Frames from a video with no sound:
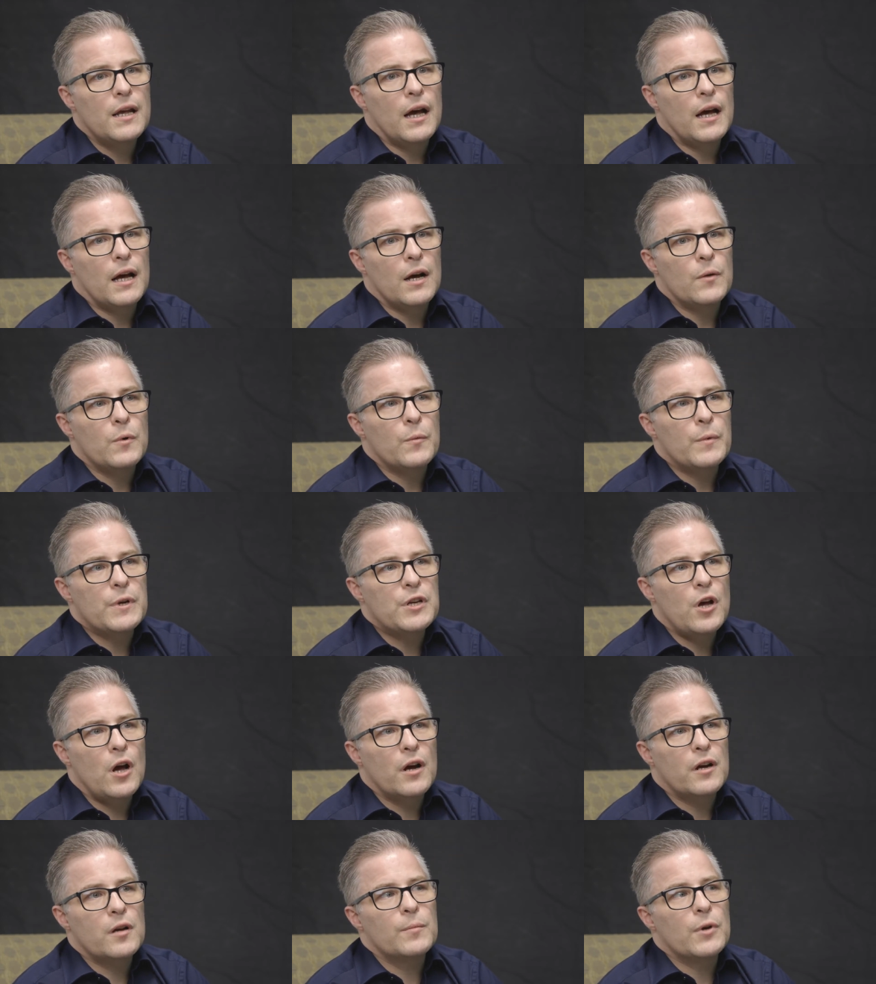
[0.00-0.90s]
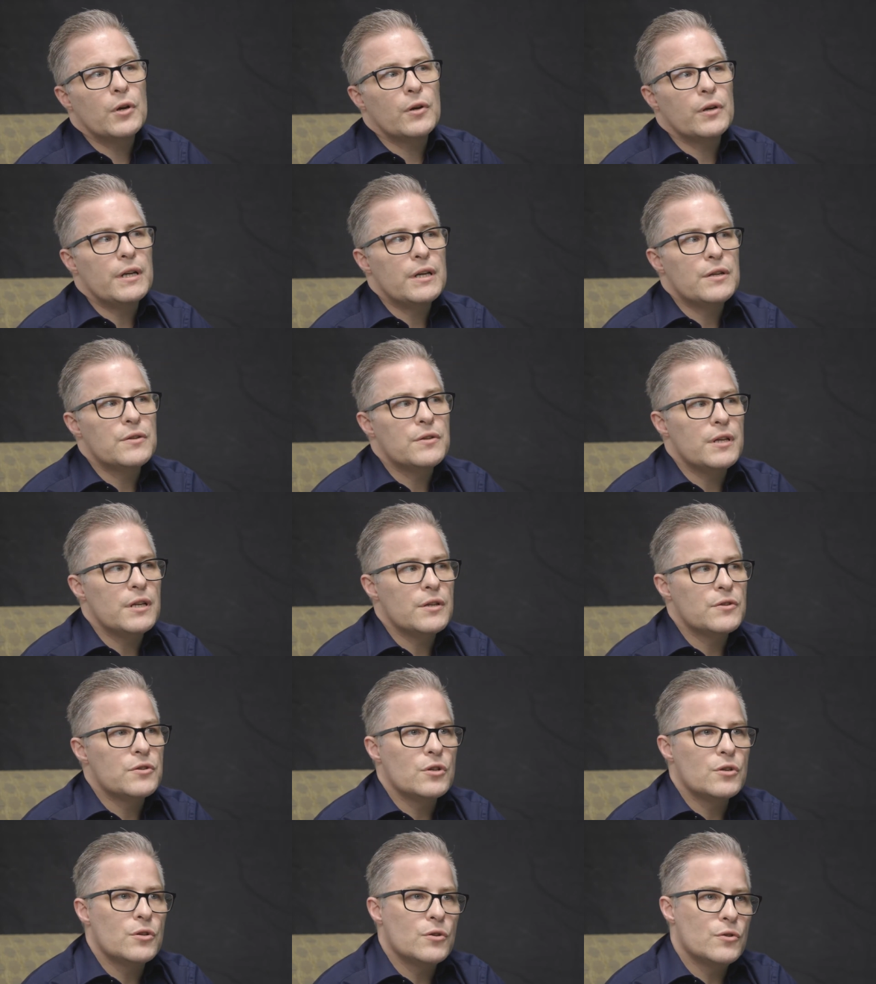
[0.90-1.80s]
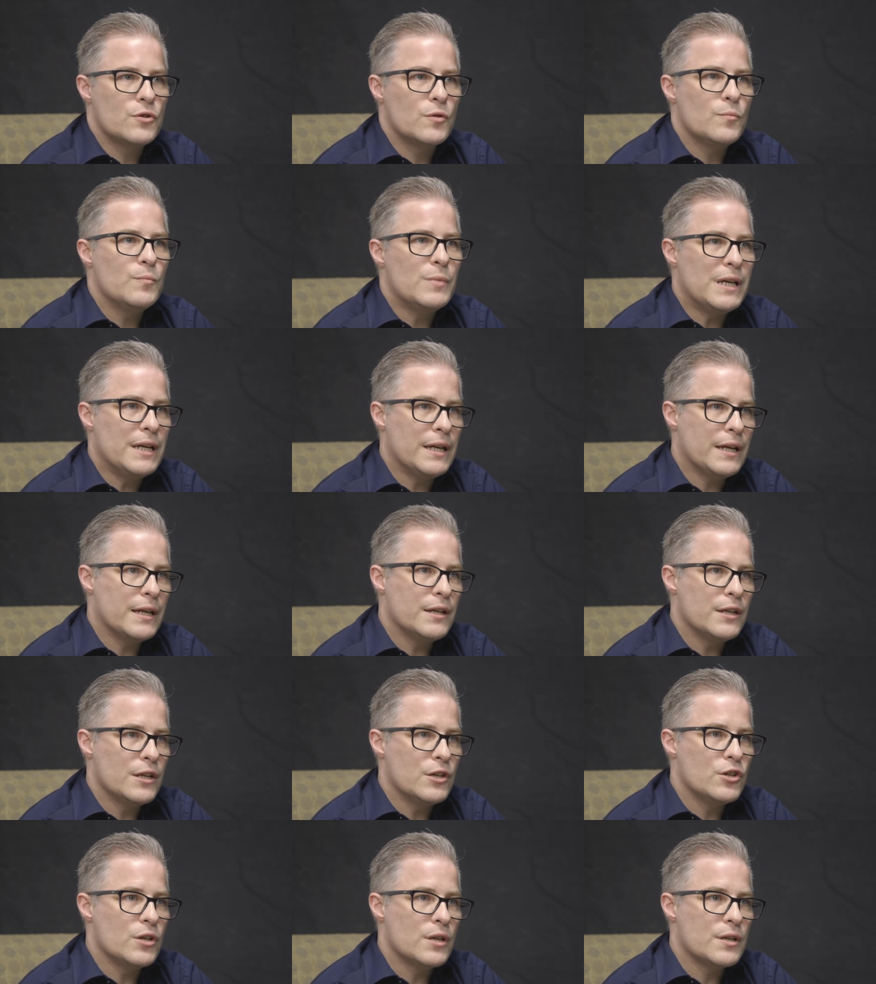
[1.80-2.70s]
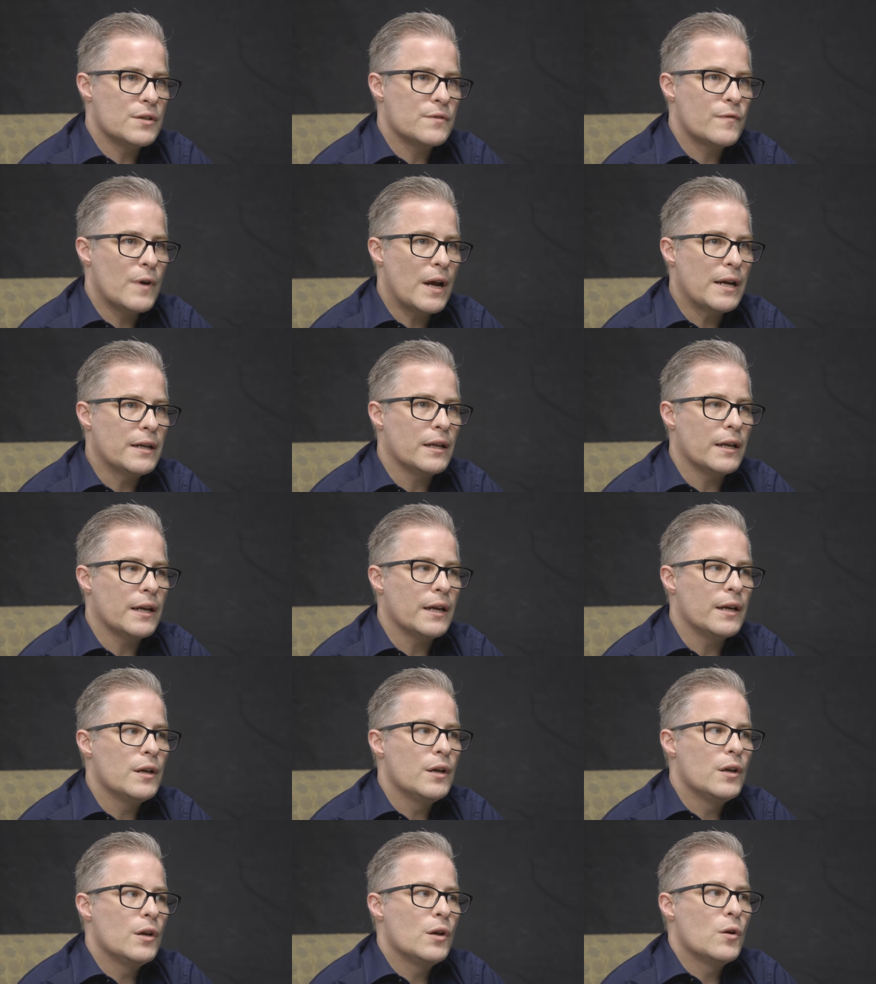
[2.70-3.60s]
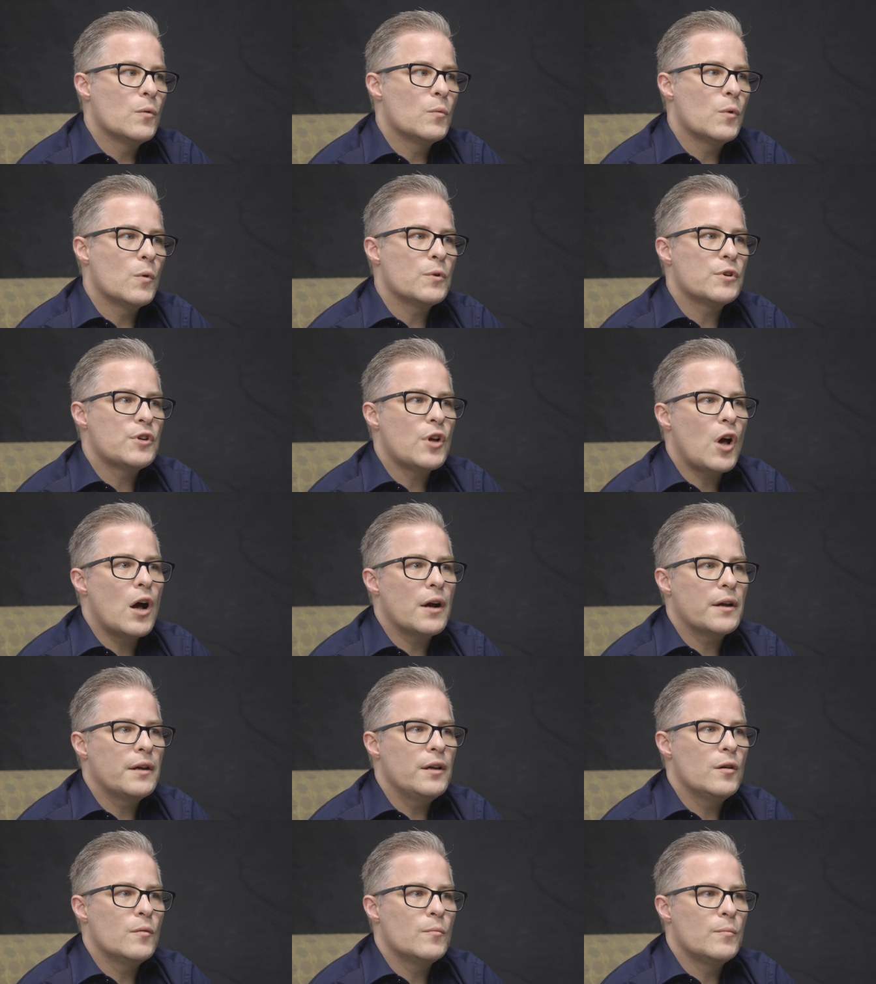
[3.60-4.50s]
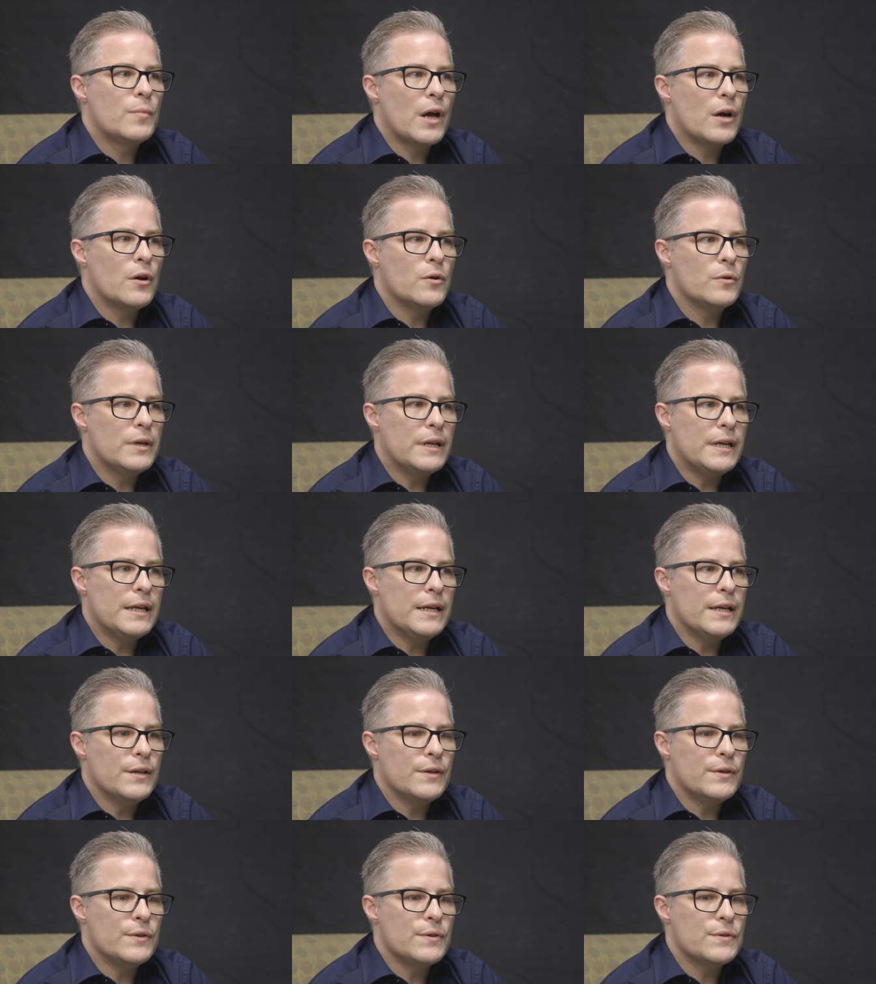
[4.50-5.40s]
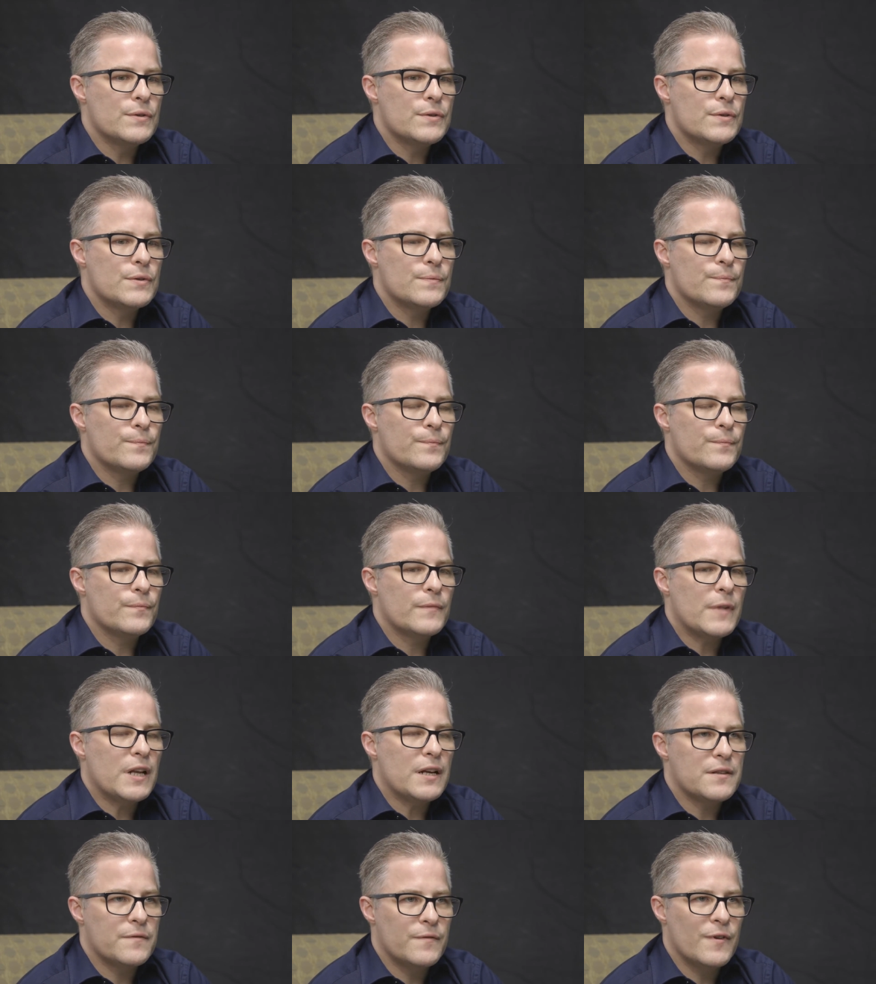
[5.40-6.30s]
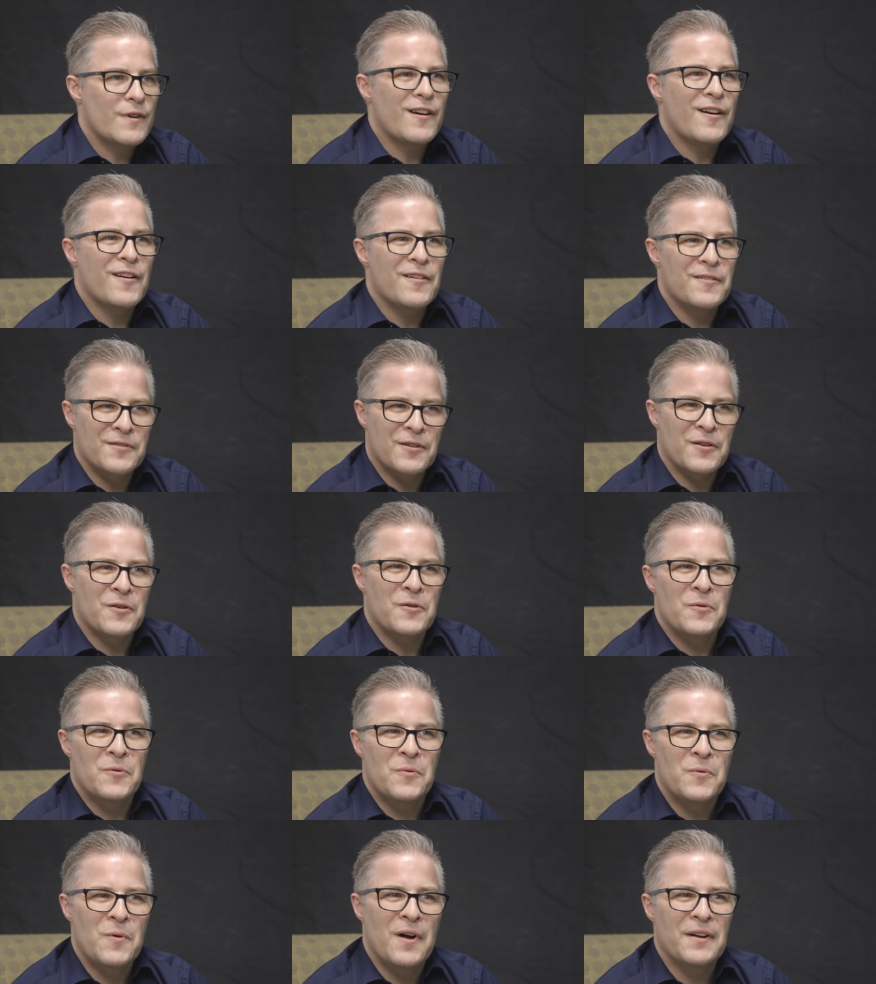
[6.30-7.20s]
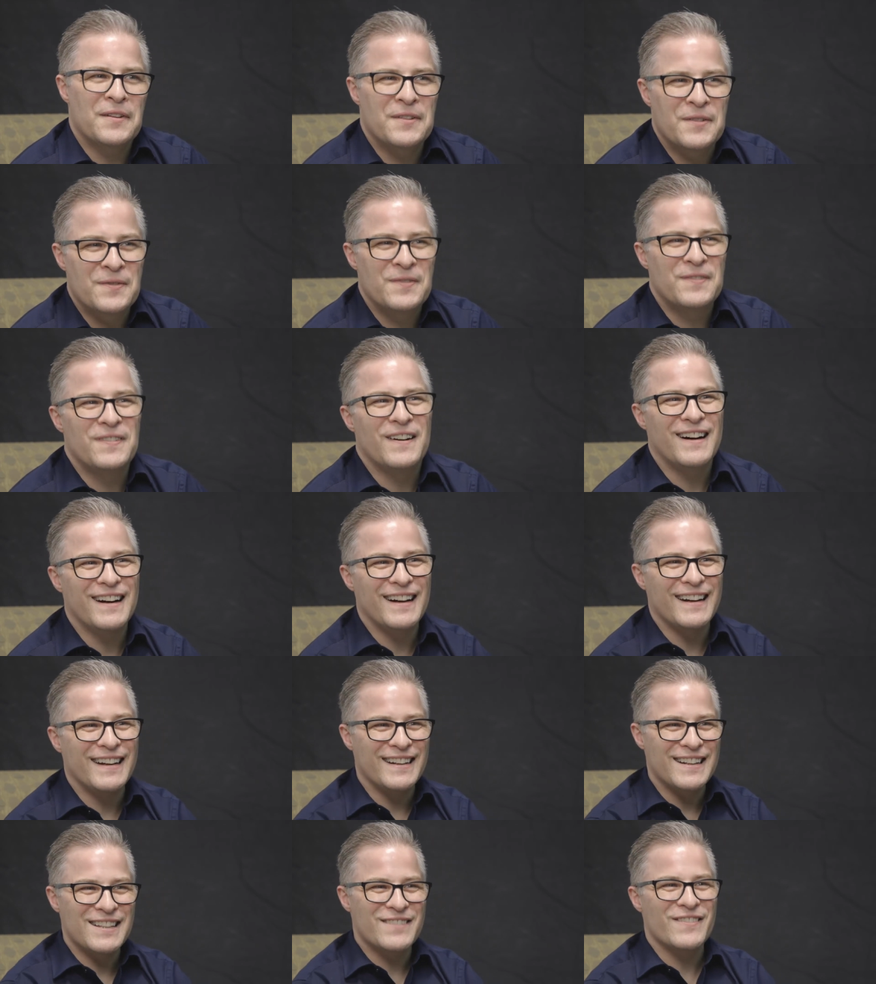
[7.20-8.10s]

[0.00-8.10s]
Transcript: Uh, when we talk about it, the institution being Indigenous friendly, what we're talking about is, and it's very hard to quantify, and it's